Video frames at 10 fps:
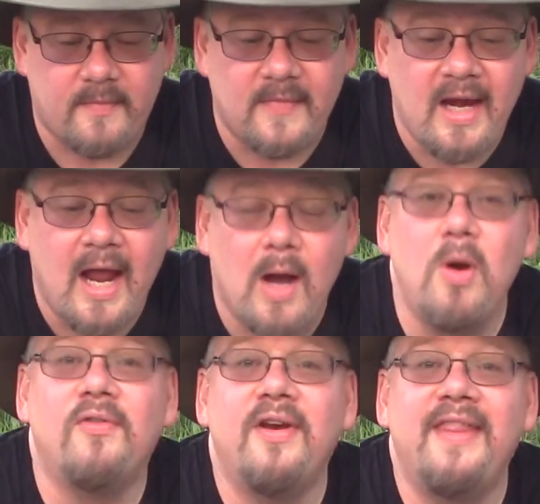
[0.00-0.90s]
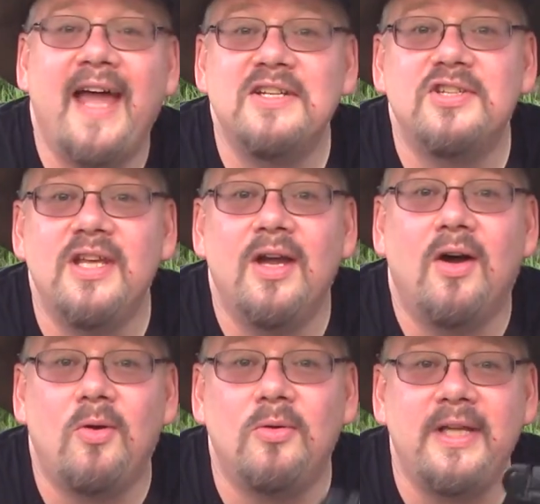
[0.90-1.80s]
However, that's the
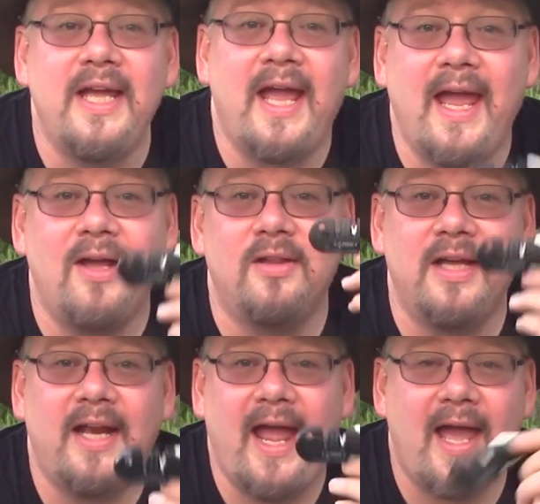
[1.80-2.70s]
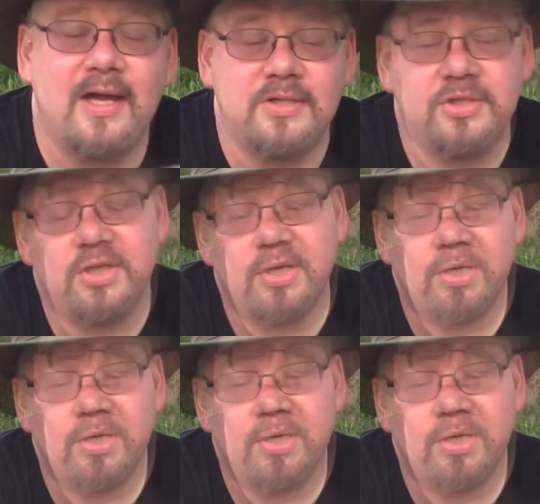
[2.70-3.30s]
only angle it has.